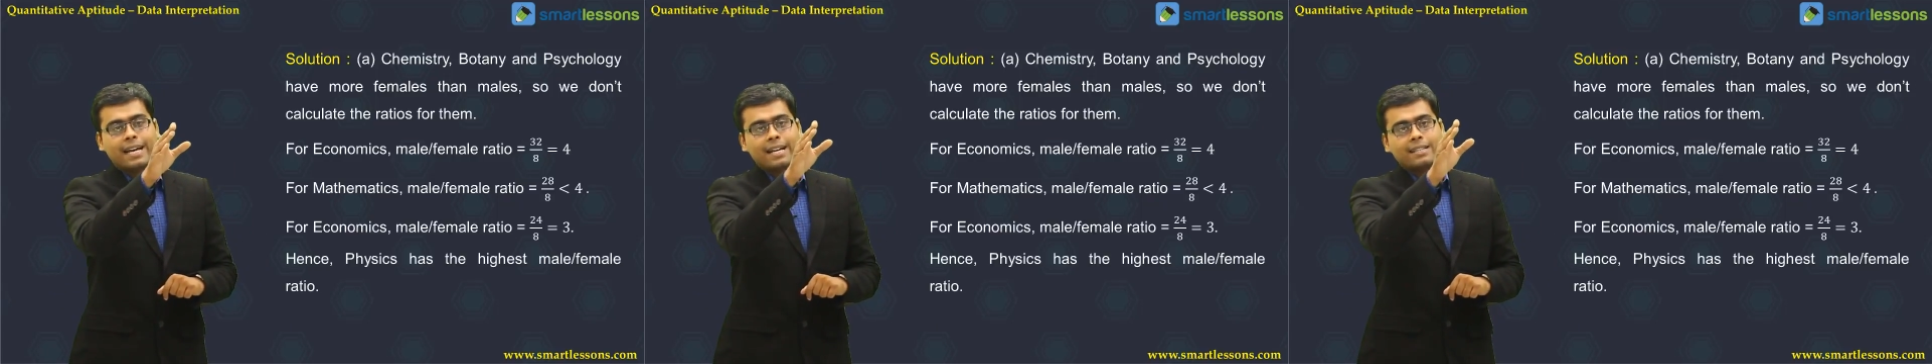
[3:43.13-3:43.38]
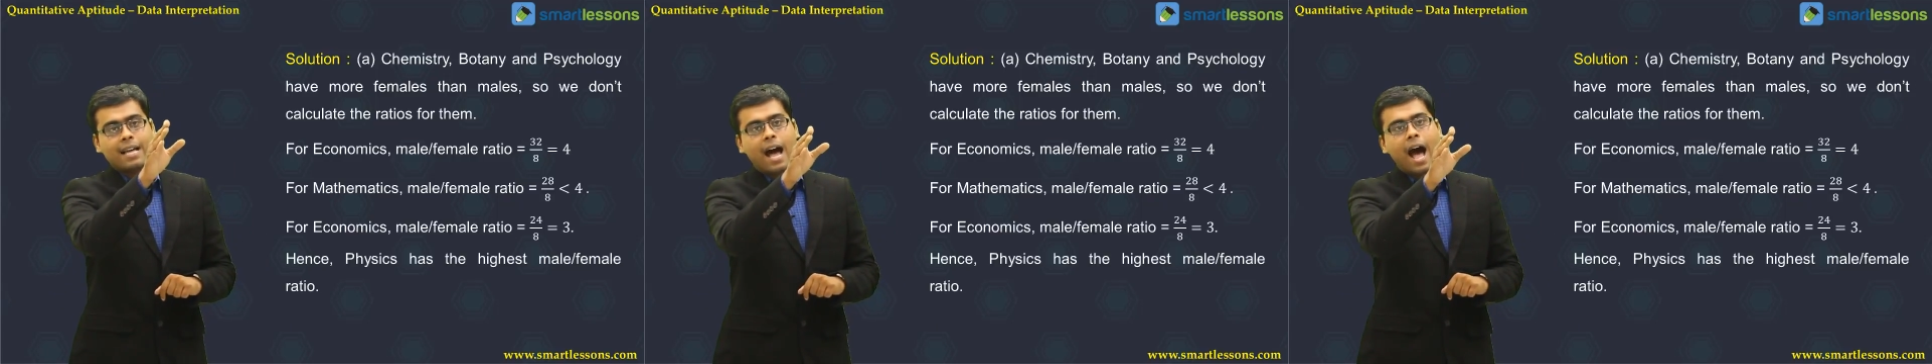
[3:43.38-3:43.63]

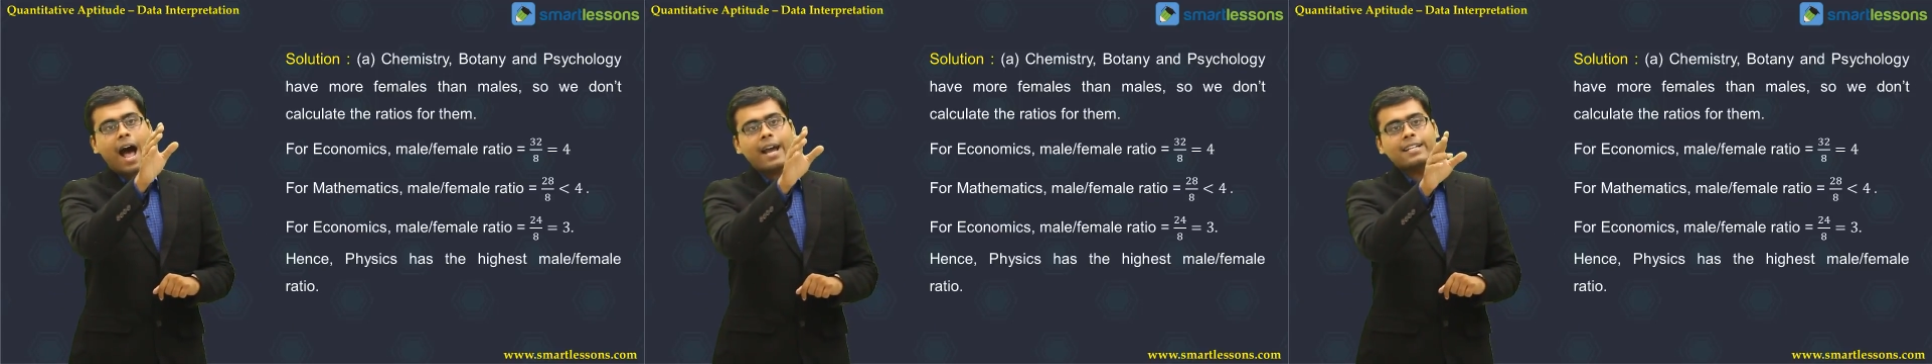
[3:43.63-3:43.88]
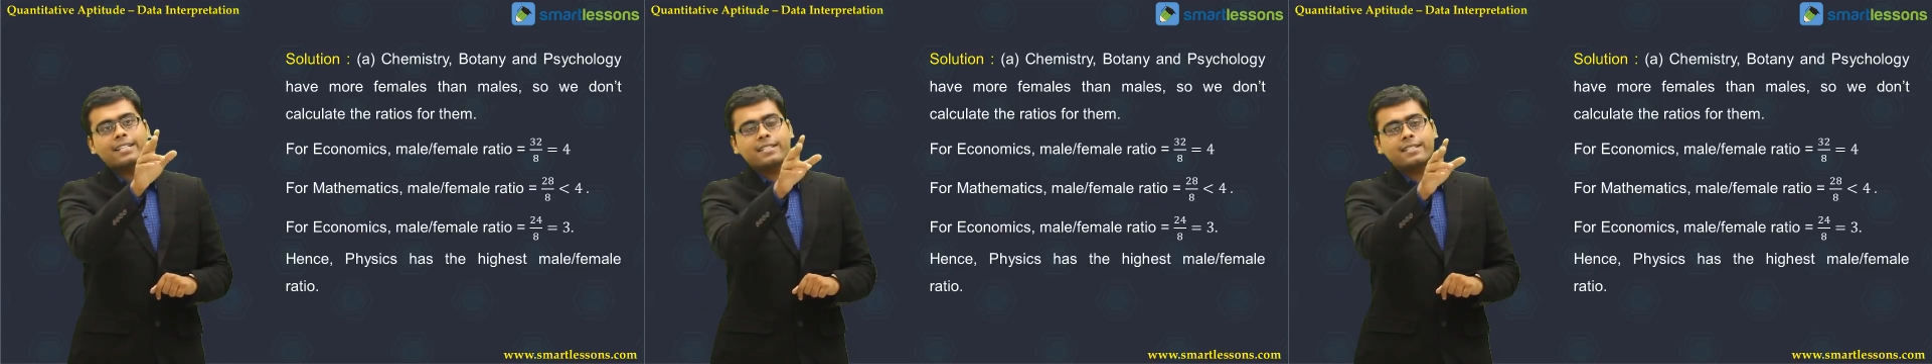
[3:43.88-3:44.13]
that the
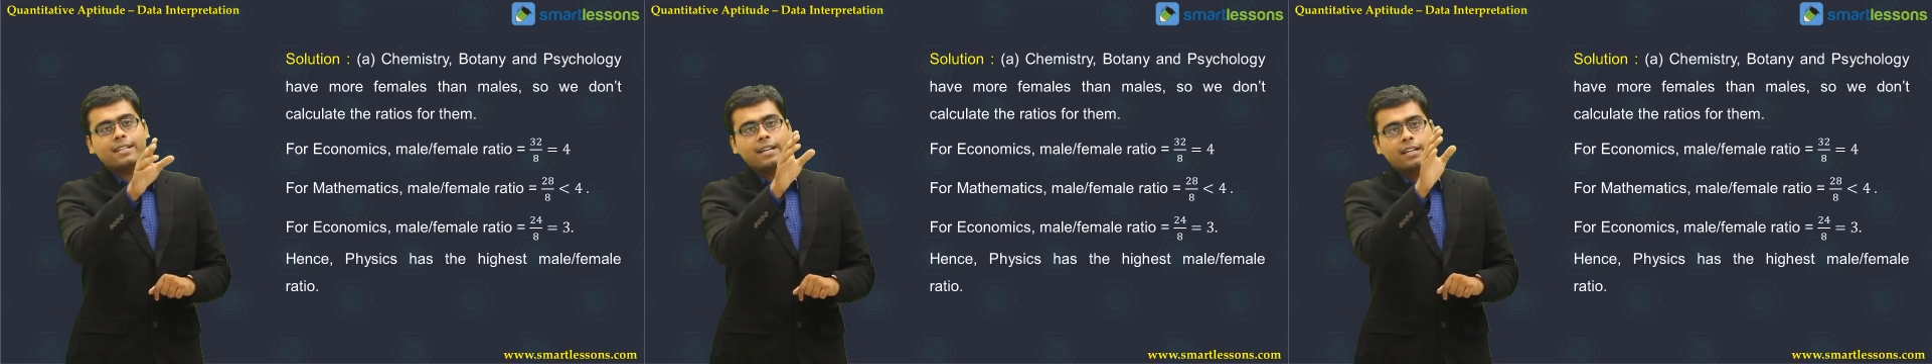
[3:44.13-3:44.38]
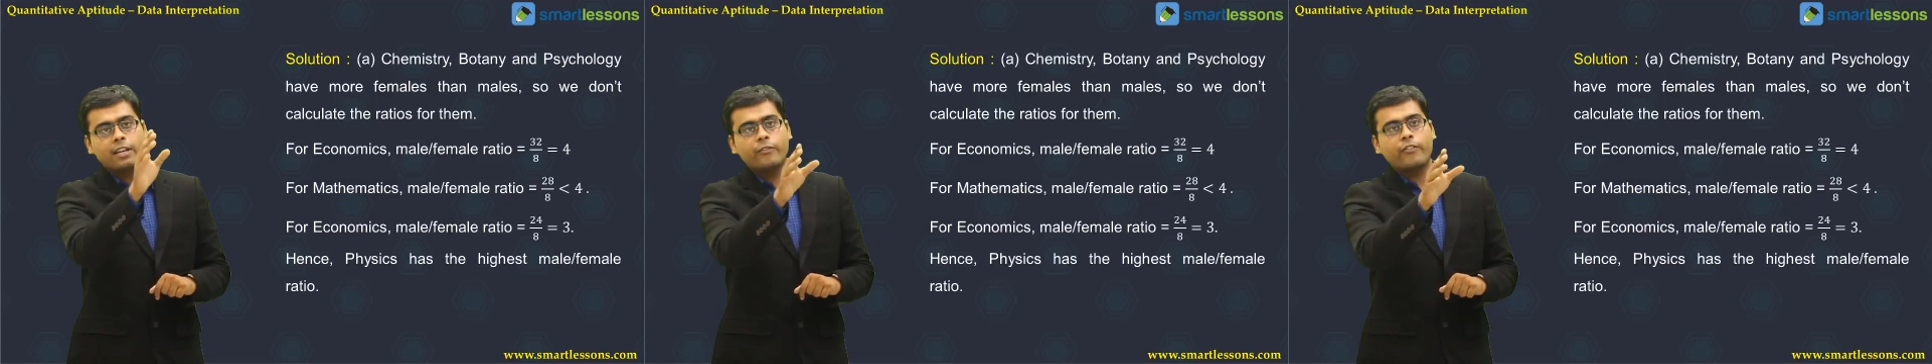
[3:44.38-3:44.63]

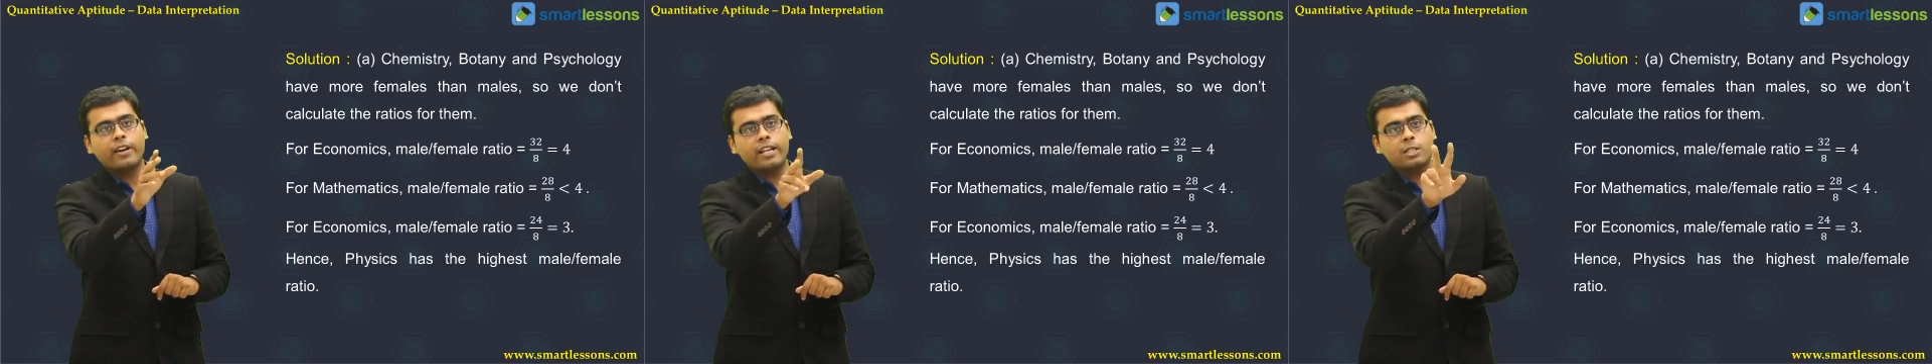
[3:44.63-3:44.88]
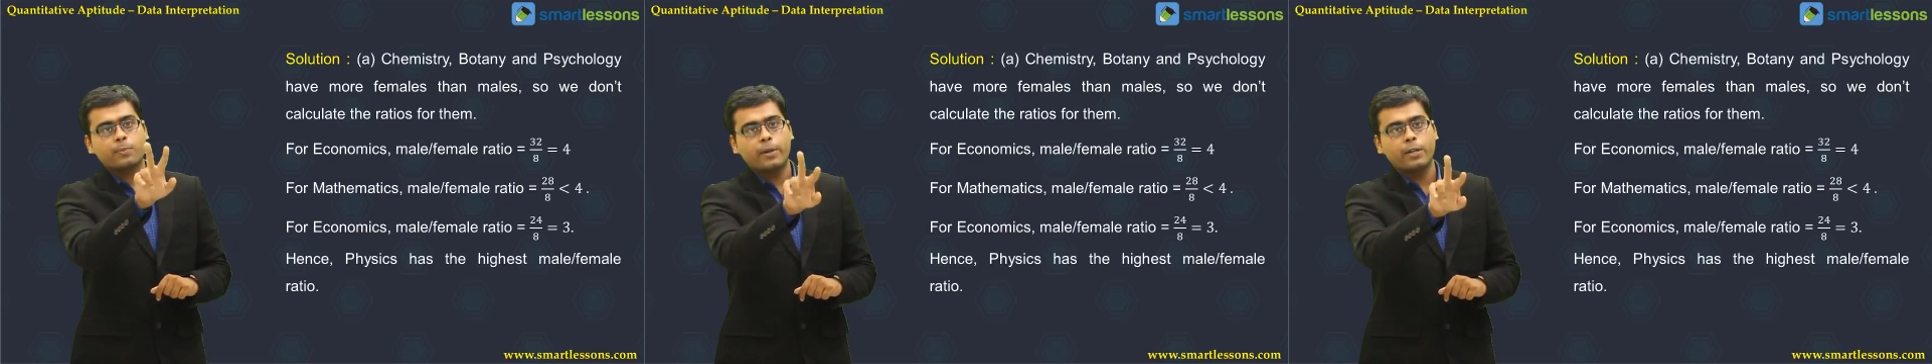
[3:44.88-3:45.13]
height
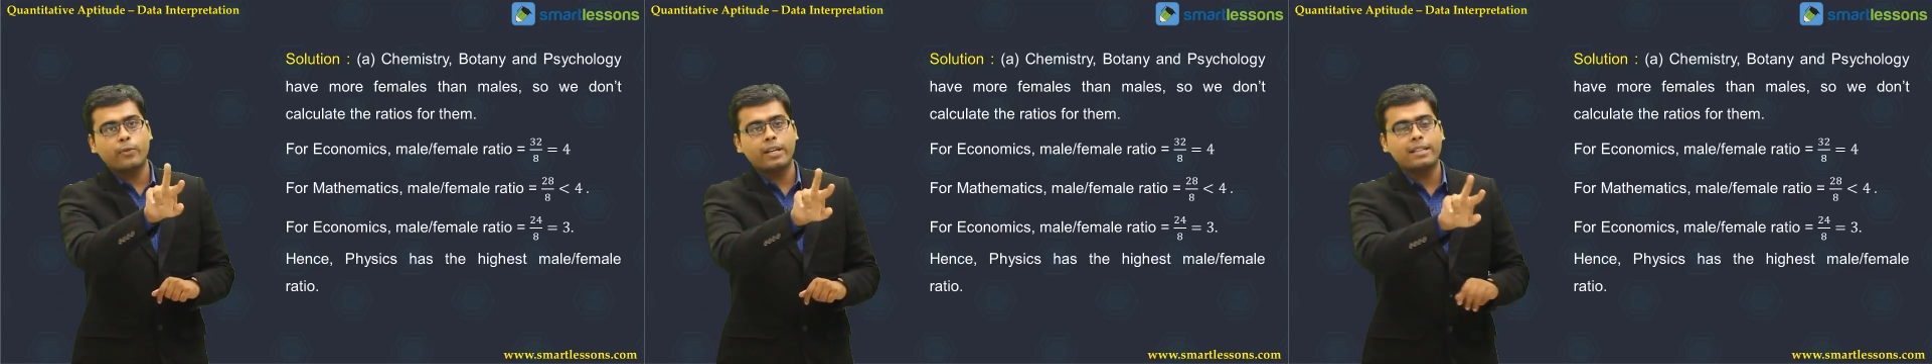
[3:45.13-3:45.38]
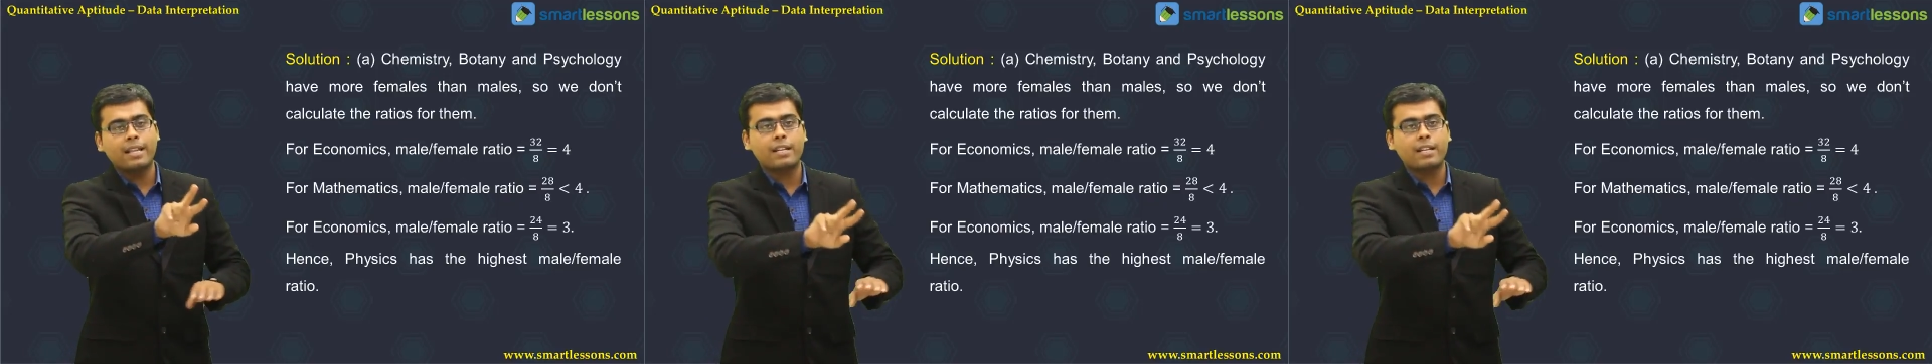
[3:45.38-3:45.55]
difference between